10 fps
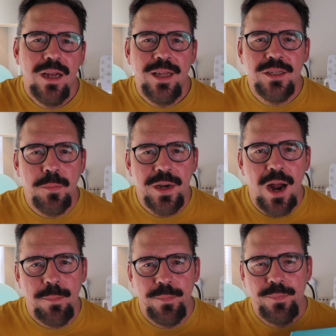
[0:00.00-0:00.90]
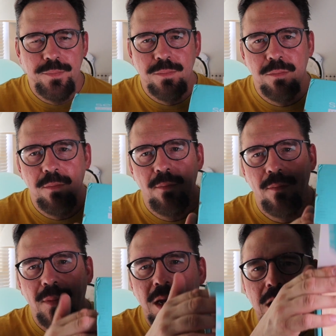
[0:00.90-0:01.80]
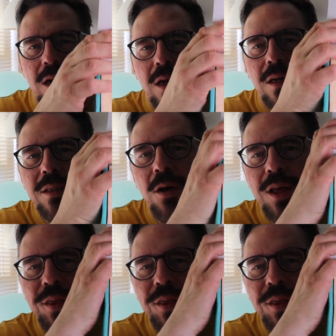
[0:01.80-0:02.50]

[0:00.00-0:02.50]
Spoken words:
Let's open it up. So the